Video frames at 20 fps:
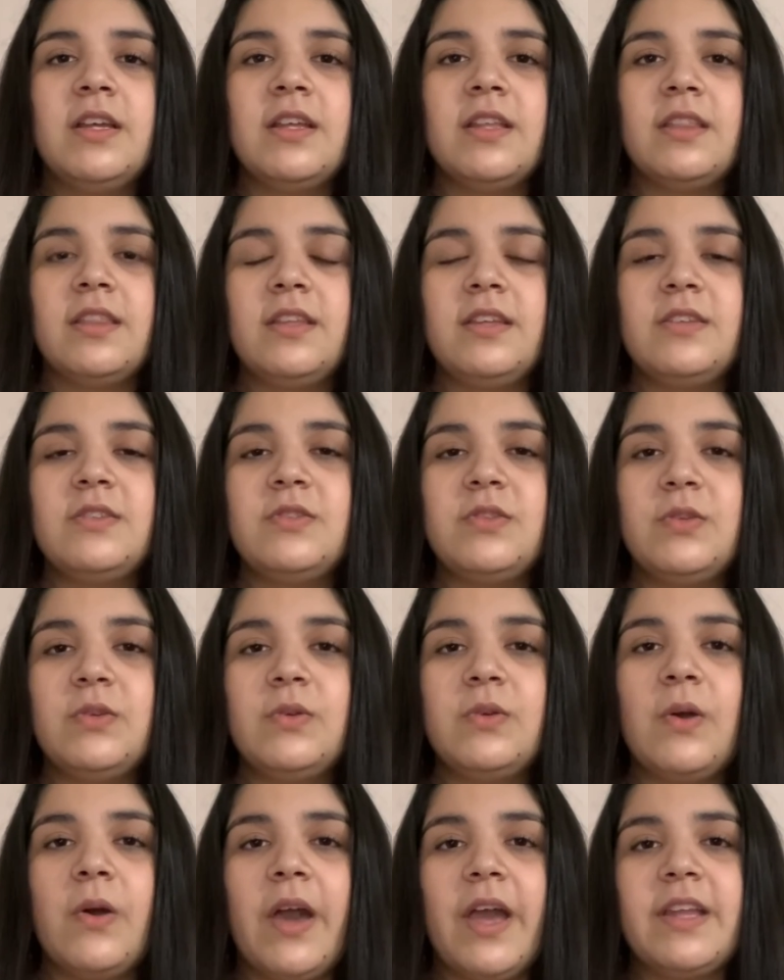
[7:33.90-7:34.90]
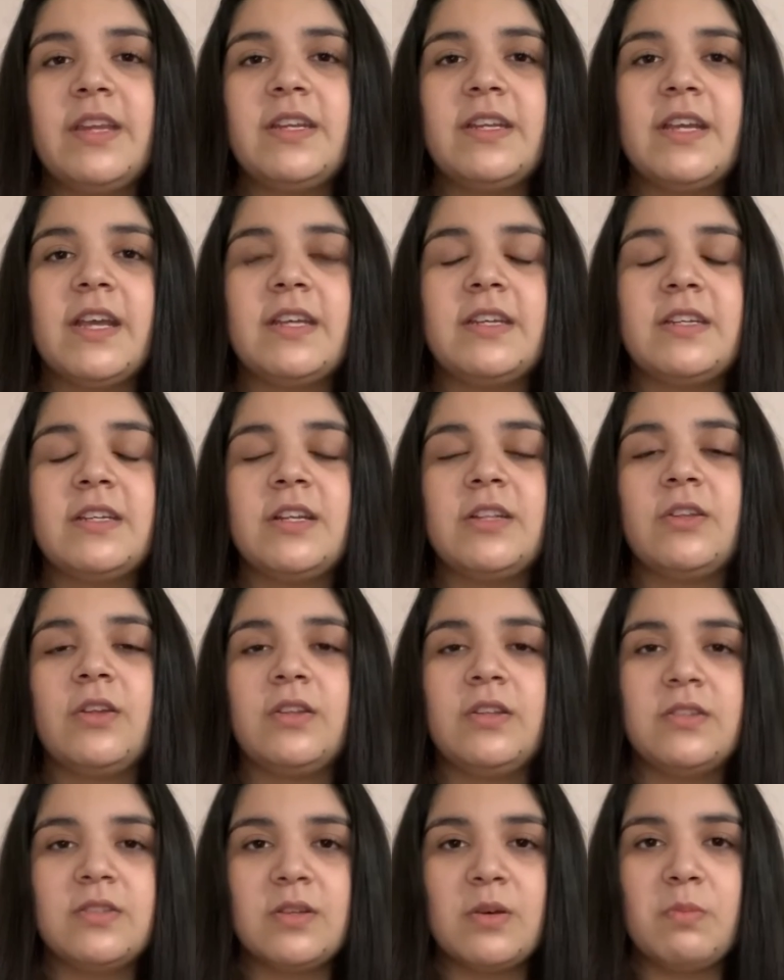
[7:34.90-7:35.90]
these do go hand in hand, and I thought
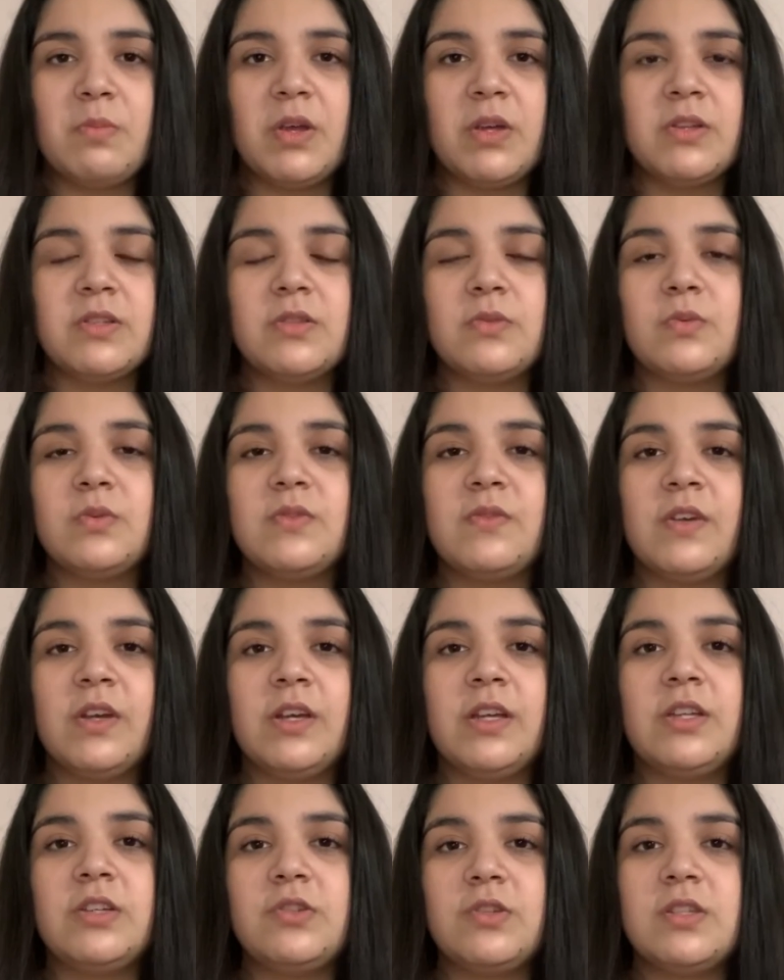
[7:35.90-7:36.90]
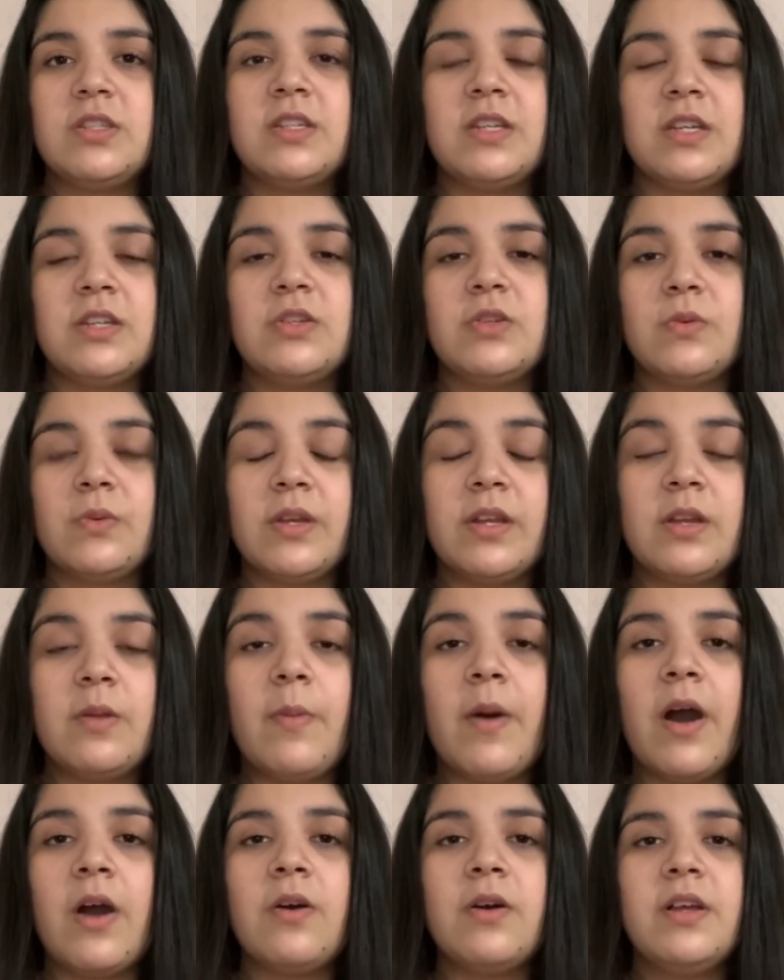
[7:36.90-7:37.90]
this comparison was very interesting to read
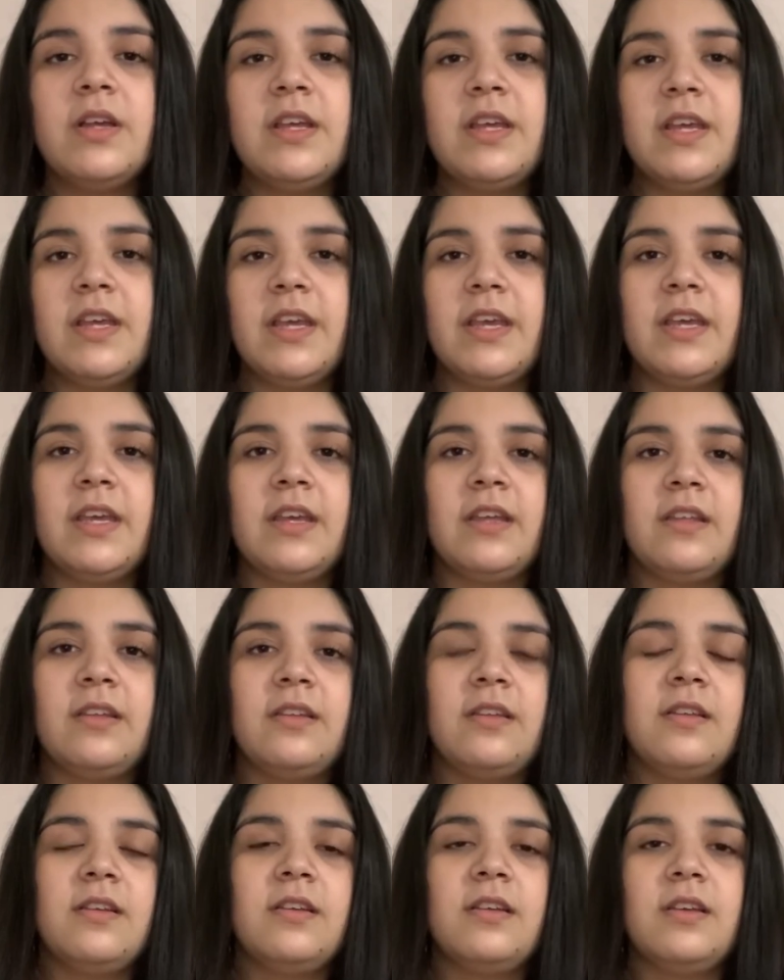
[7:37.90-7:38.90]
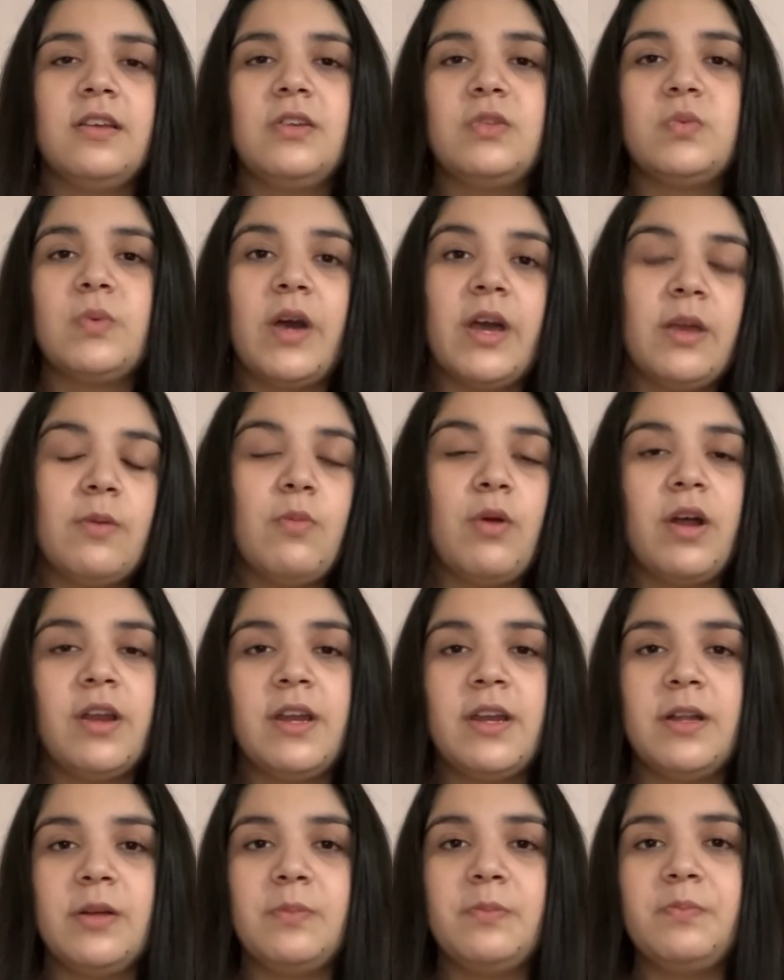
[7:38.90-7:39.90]
about, and is why I brought it
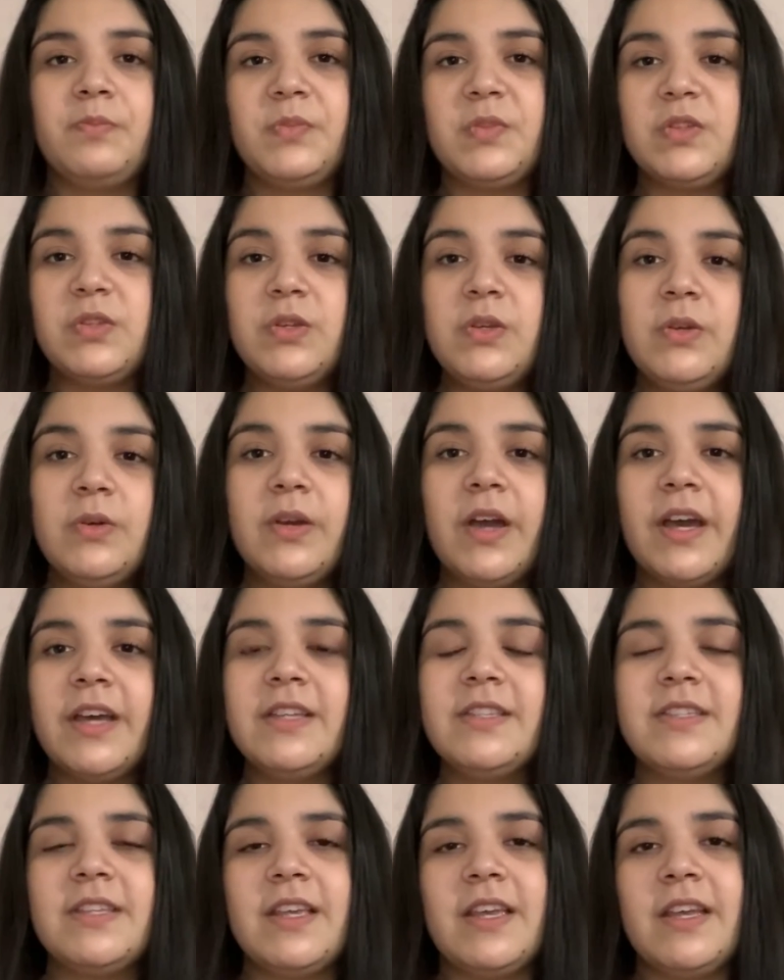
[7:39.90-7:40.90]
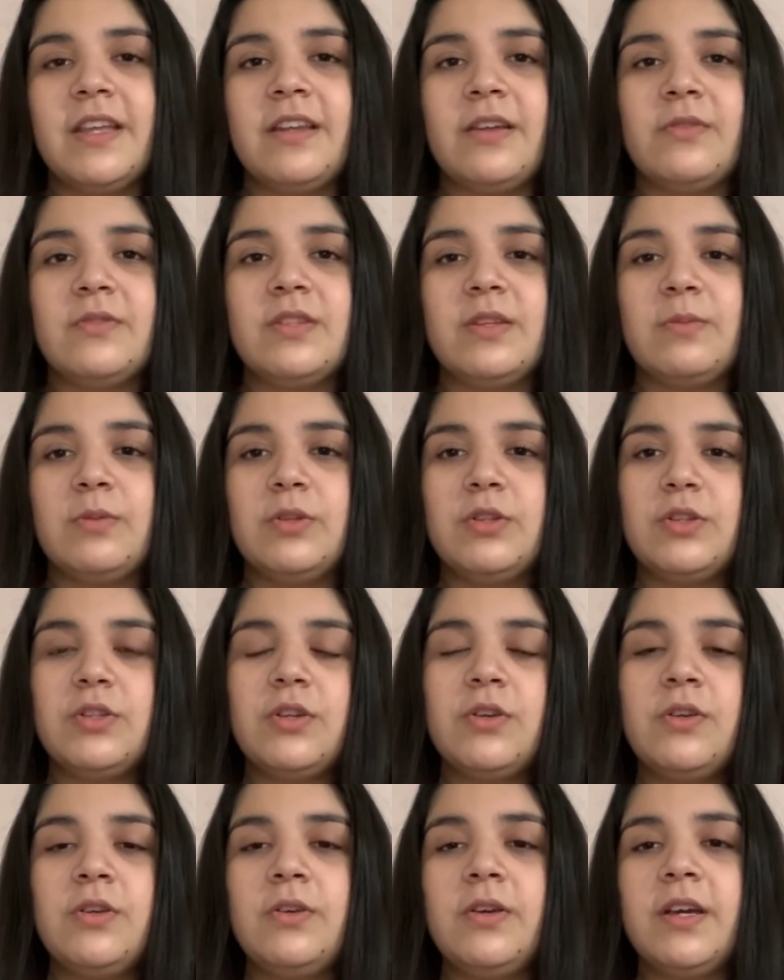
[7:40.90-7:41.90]
up to you guys, and I was able to show
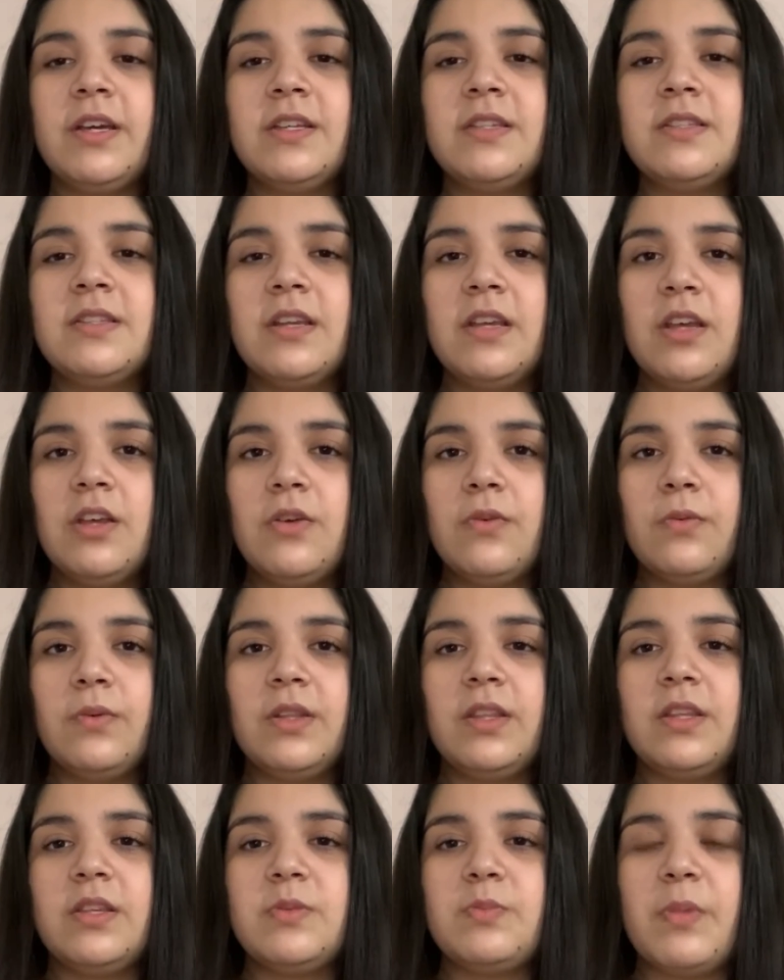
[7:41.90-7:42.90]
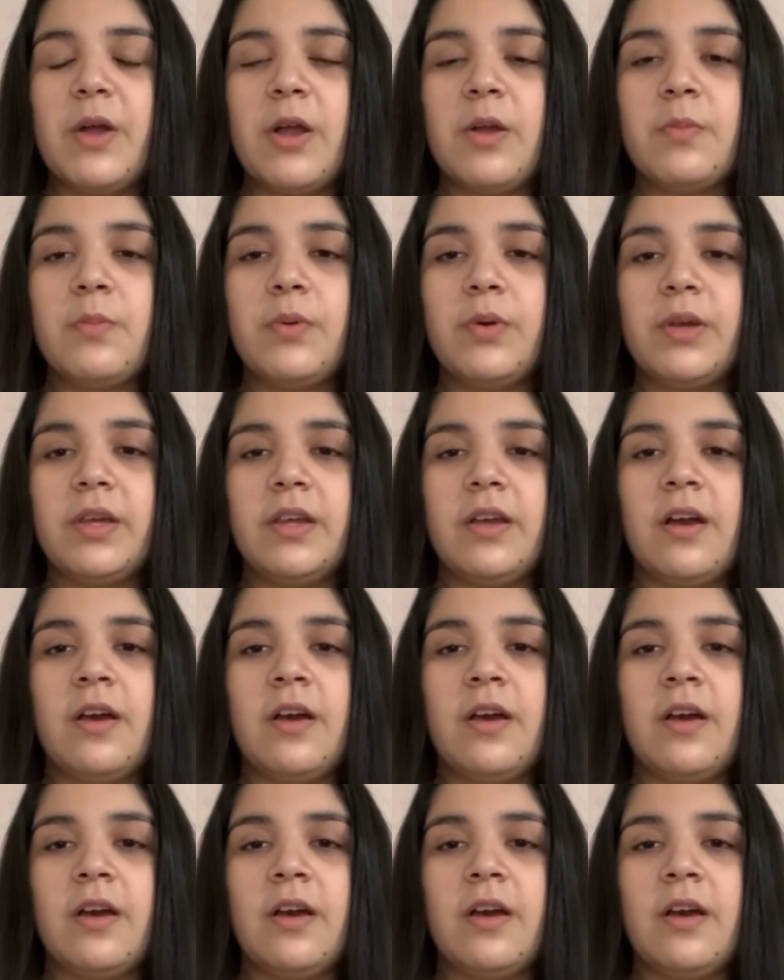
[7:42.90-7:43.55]
you guys with this PowerPoint